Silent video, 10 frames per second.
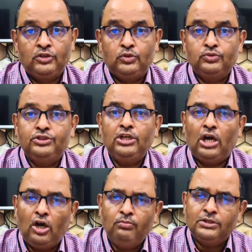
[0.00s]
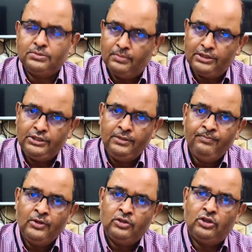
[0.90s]
to see how much
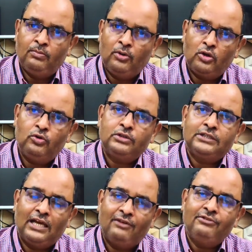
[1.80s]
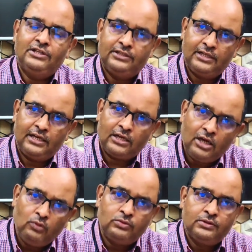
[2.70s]
money the borrowers have in their
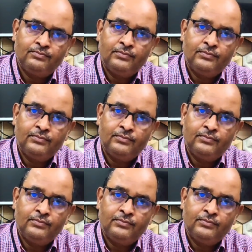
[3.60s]
account